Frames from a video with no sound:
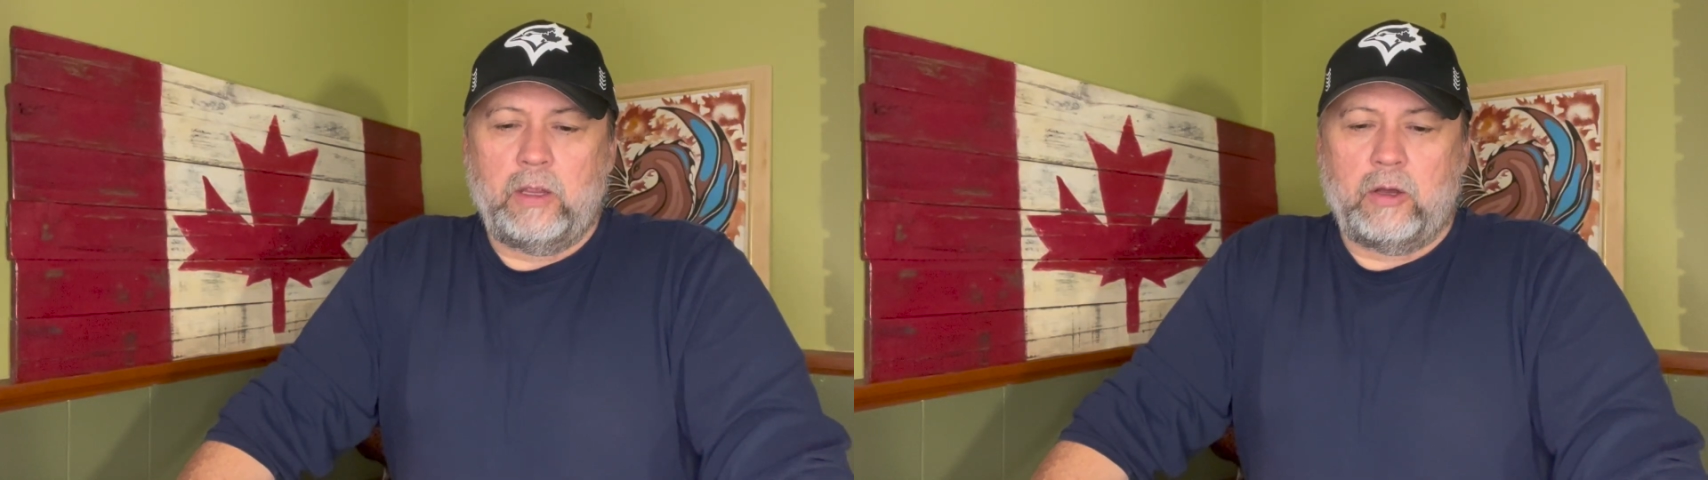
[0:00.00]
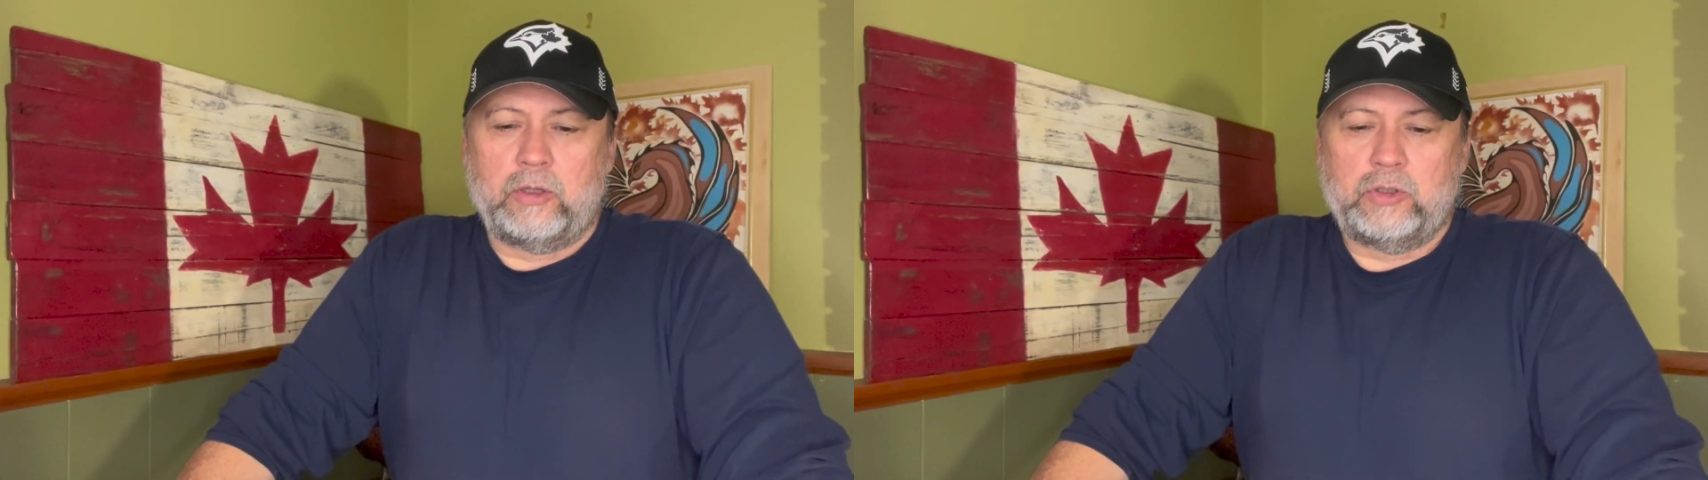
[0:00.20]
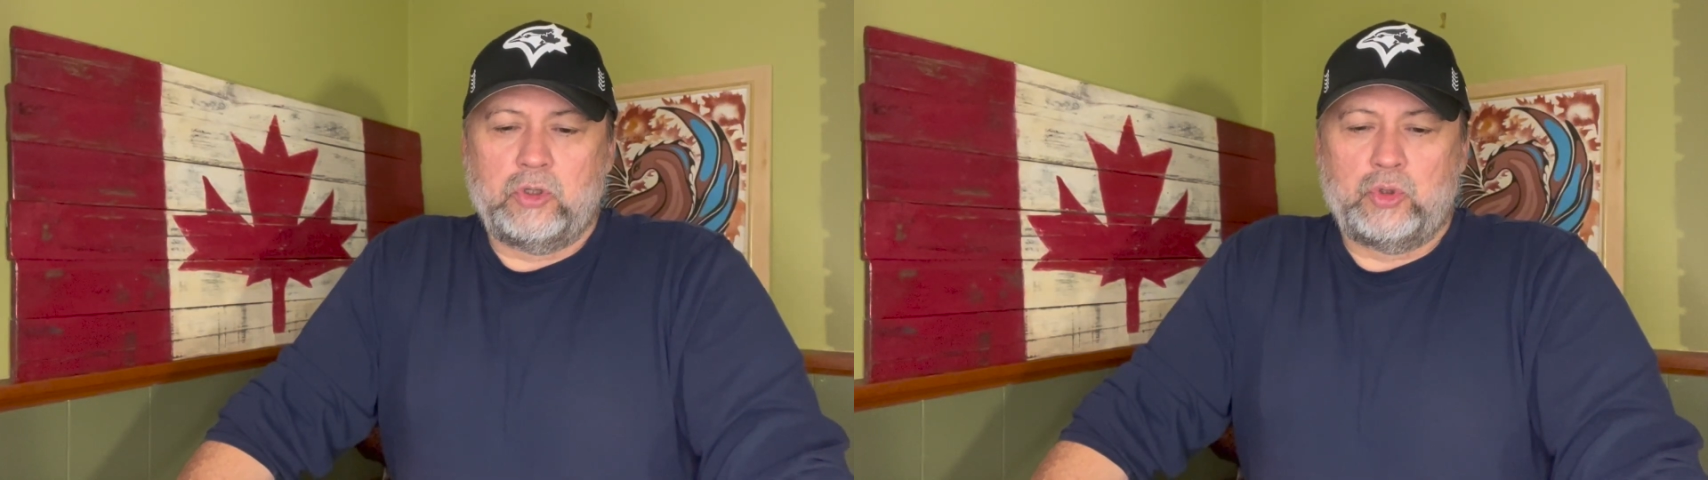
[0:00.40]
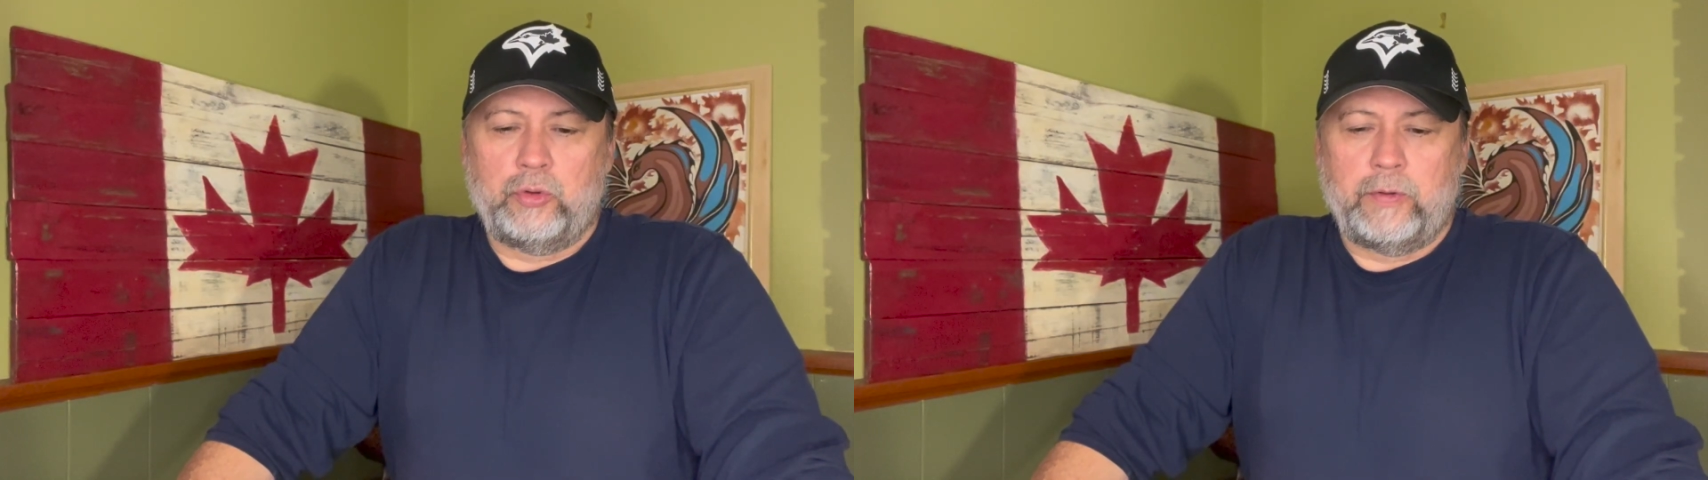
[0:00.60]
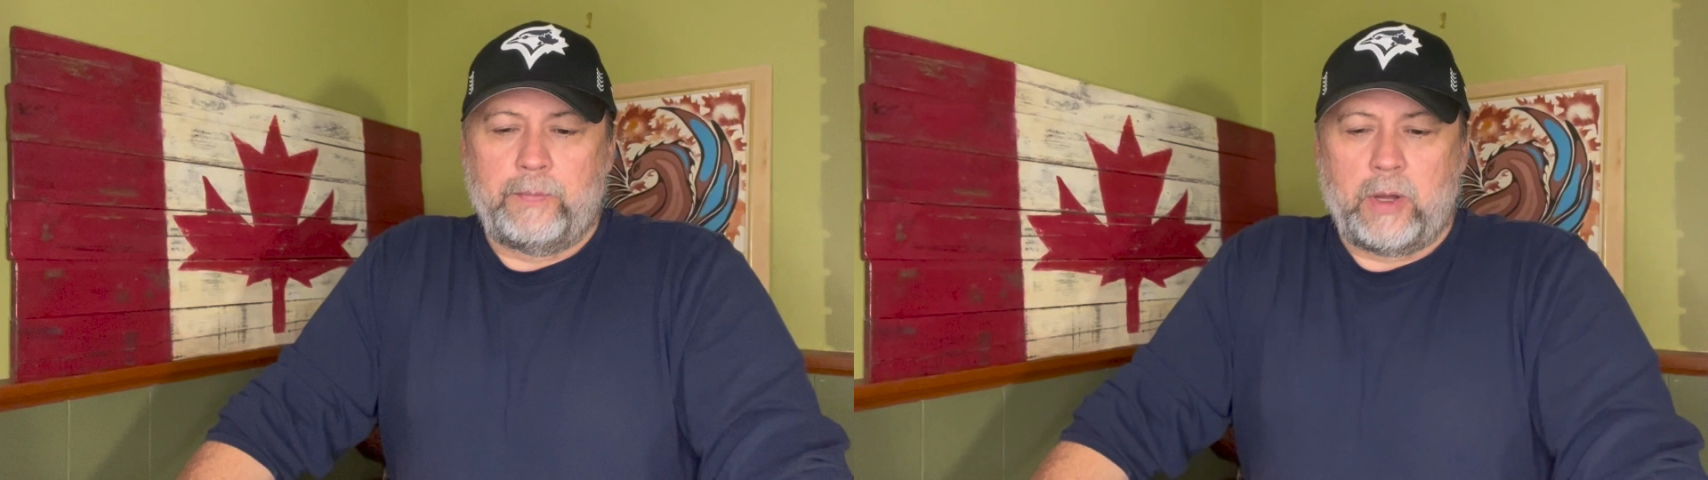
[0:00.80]
also
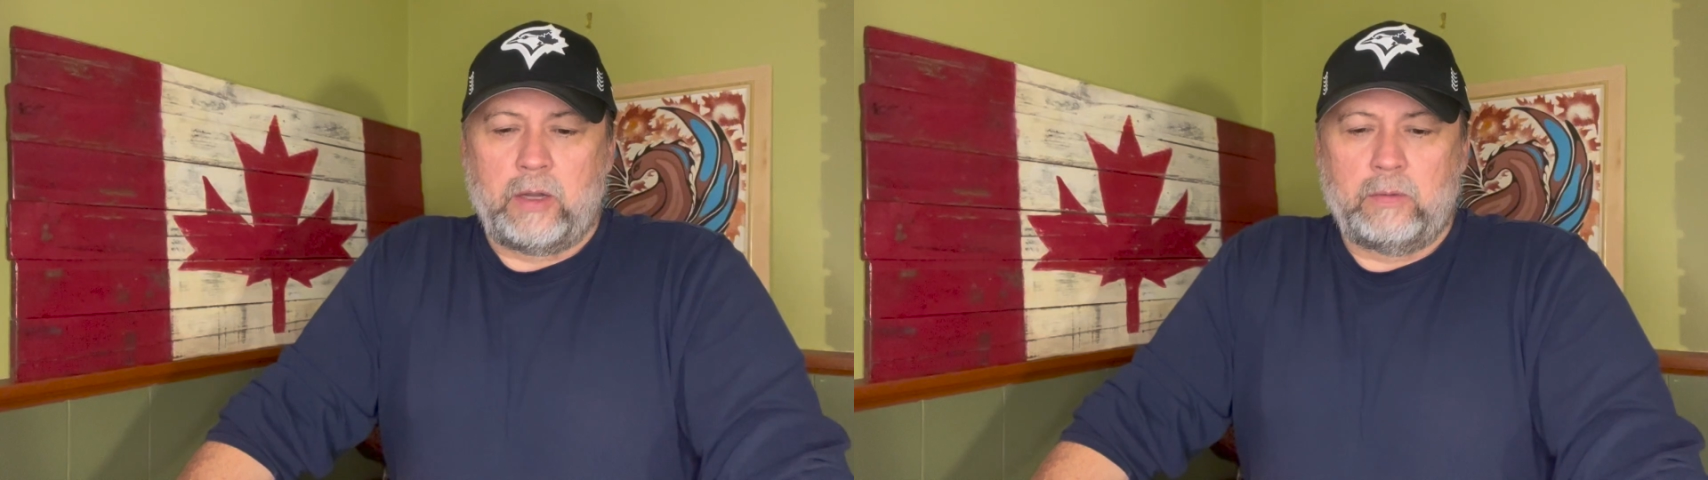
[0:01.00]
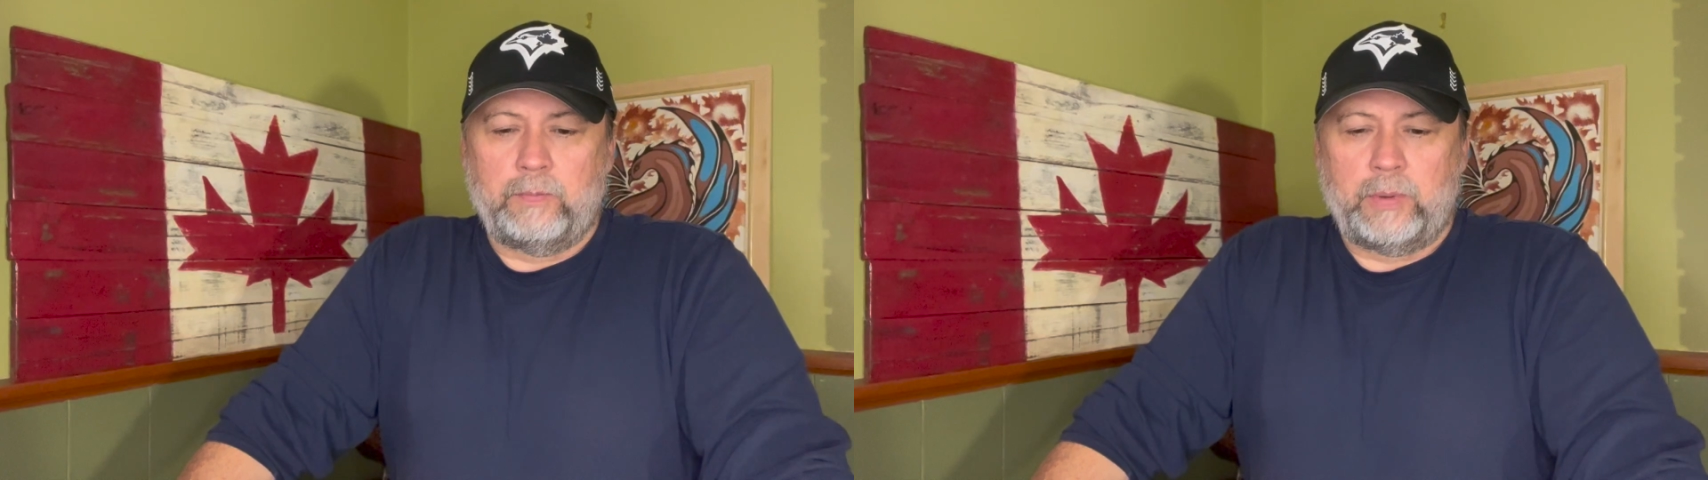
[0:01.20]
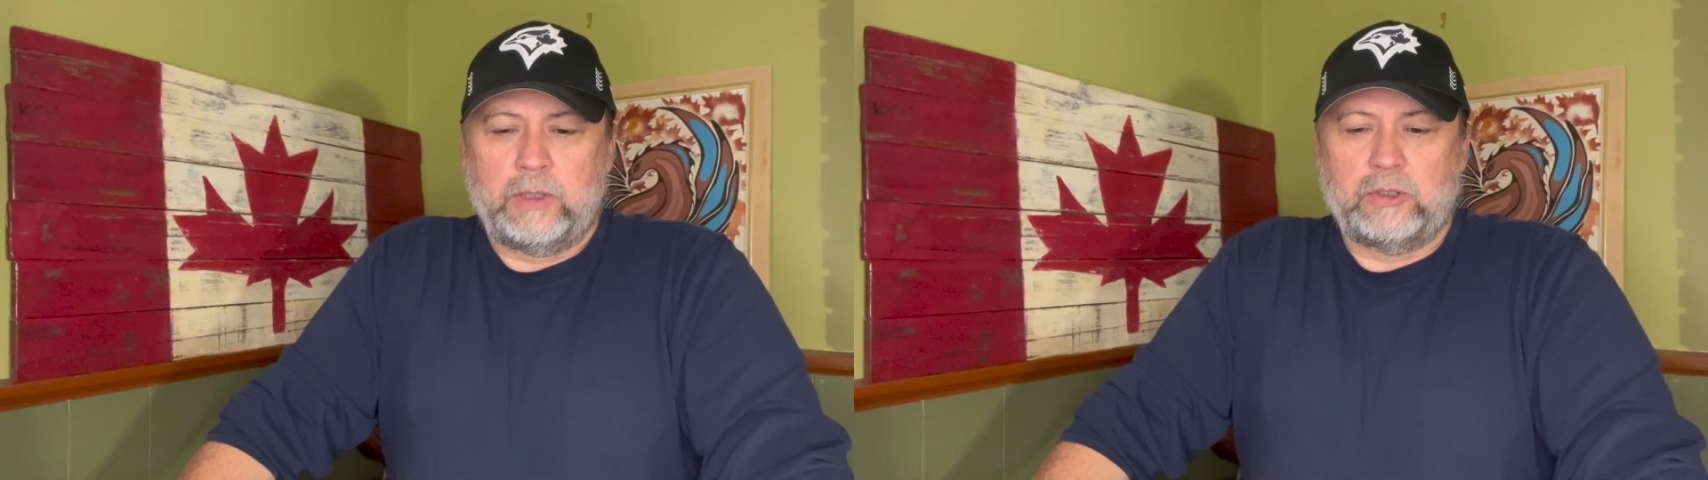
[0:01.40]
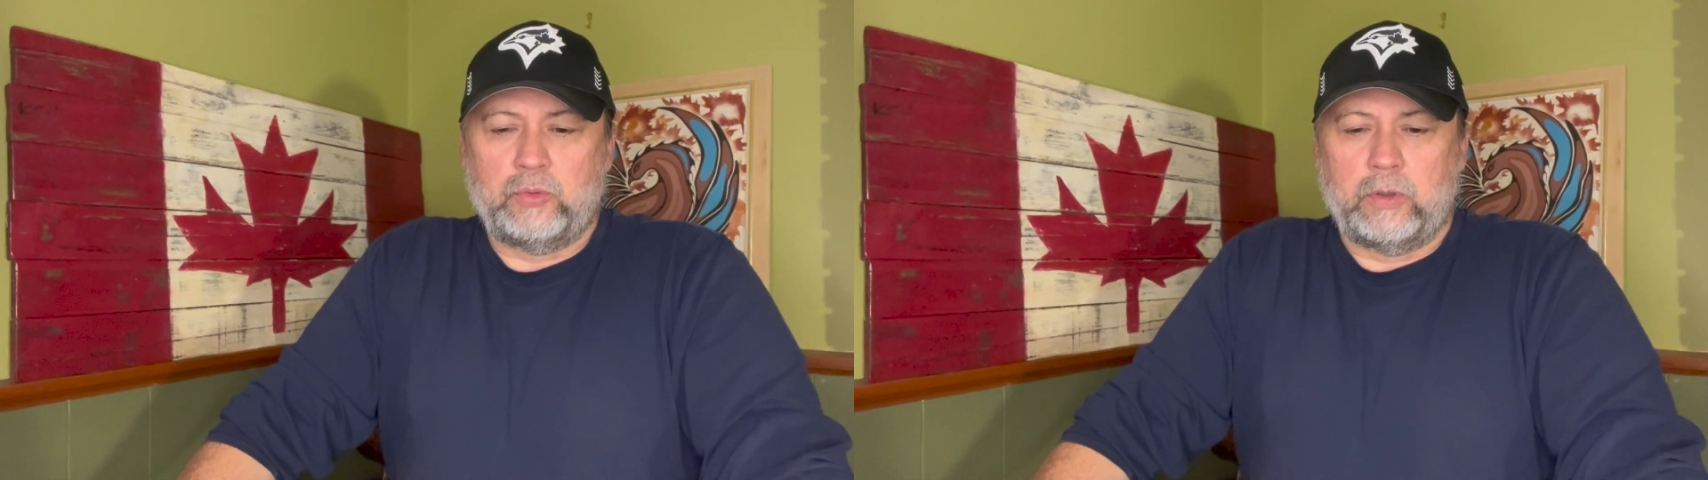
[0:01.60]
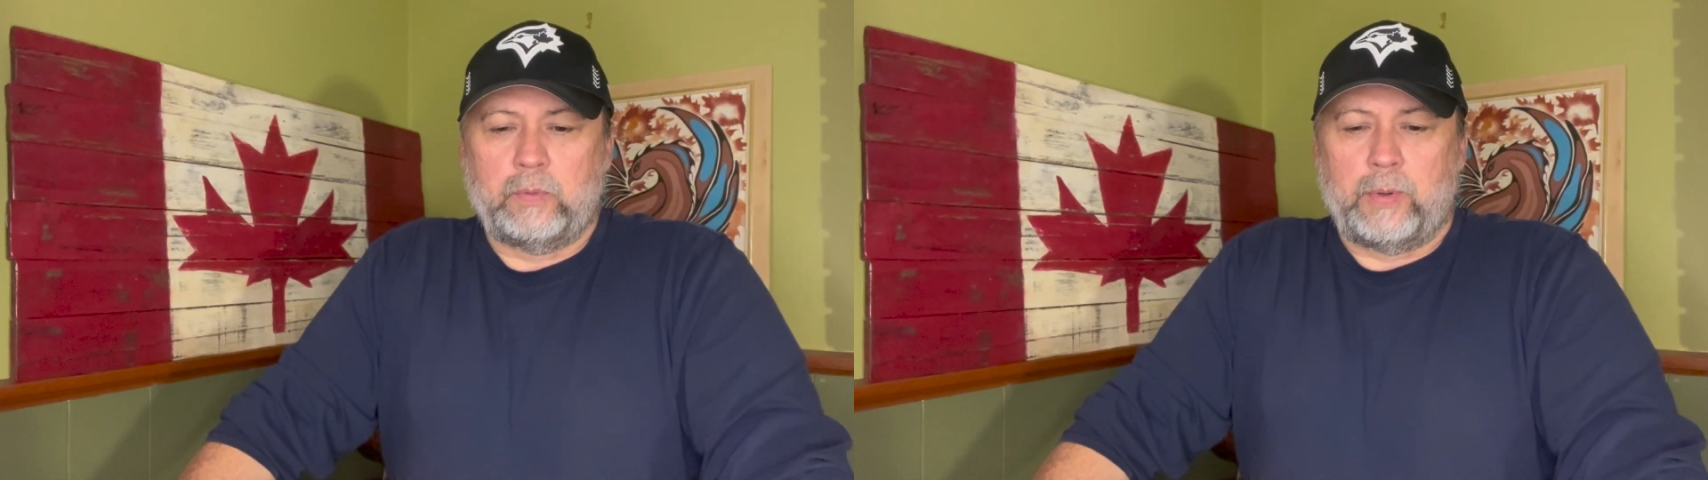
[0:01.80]
sold the bottom piece with